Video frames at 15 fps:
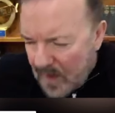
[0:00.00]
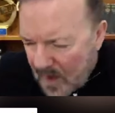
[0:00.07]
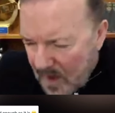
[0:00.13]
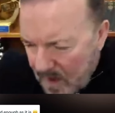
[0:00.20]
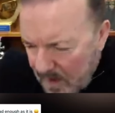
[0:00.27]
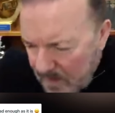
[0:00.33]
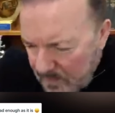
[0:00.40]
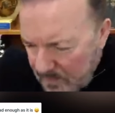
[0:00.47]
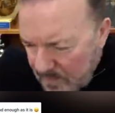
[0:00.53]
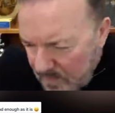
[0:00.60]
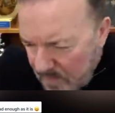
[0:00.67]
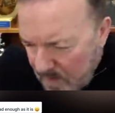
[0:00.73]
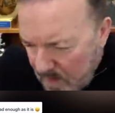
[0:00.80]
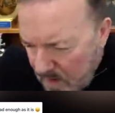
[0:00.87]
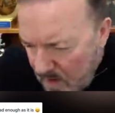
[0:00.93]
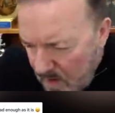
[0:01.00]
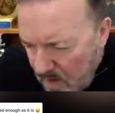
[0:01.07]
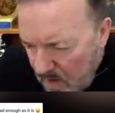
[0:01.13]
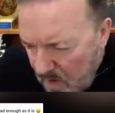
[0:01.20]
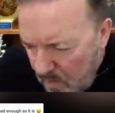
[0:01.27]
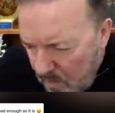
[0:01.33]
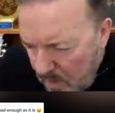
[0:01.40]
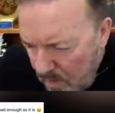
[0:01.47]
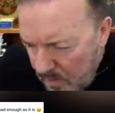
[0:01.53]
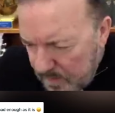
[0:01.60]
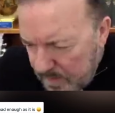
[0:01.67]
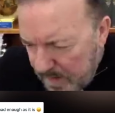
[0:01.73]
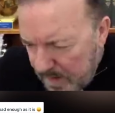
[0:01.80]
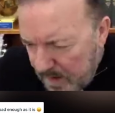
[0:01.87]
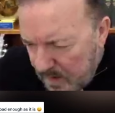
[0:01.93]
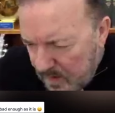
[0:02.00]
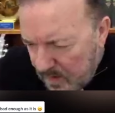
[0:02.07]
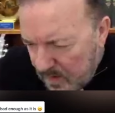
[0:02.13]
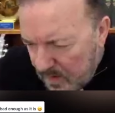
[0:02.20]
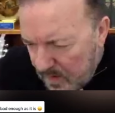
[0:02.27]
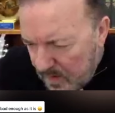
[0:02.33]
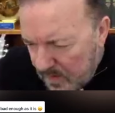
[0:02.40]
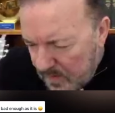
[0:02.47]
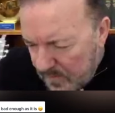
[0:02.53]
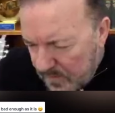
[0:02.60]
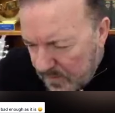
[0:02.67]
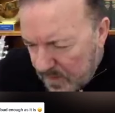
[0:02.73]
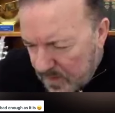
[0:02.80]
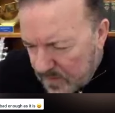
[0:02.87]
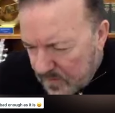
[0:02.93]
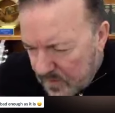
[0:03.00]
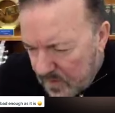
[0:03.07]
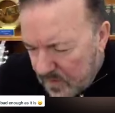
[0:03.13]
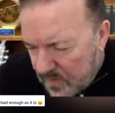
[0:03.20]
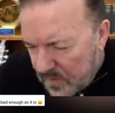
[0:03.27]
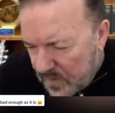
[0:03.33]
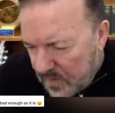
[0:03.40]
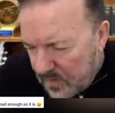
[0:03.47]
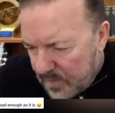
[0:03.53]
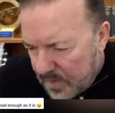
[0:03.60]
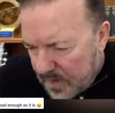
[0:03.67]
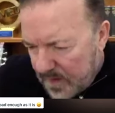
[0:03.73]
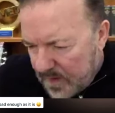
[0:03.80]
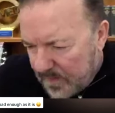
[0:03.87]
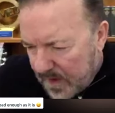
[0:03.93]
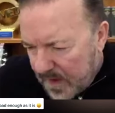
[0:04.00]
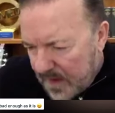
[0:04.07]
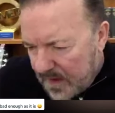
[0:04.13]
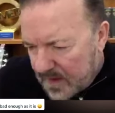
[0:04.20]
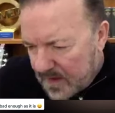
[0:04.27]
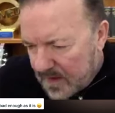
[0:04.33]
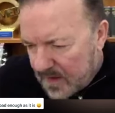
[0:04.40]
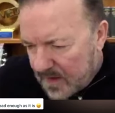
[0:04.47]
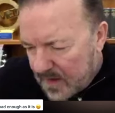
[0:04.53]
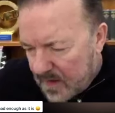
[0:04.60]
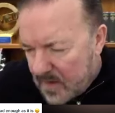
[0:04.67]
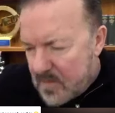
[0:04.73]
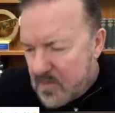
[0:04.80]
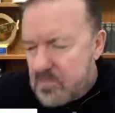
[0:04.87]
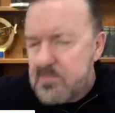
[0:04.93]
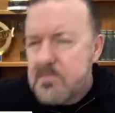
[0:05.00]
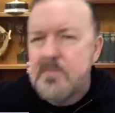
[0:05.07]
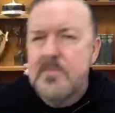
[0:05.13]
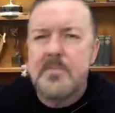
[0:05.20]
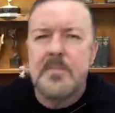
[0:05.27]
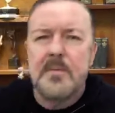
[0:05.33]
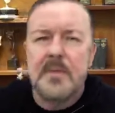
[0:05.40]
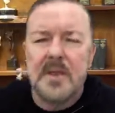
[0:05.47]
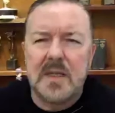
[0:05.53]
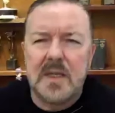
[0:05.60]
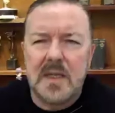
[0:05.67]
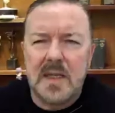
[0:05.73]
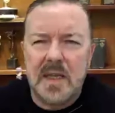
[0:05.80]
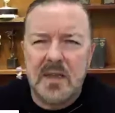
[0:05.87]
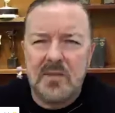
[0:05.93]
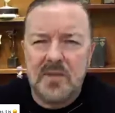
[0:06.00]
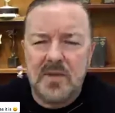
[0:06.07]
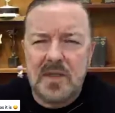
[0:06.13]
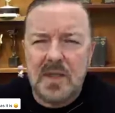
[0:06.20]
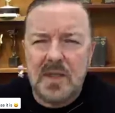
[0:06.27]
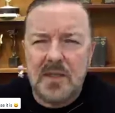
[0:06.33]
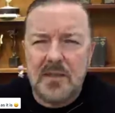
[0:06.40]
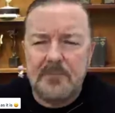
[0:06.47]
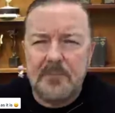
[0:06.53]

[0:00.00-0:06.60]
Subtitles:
What would be your first rule you would put into place? Interesting.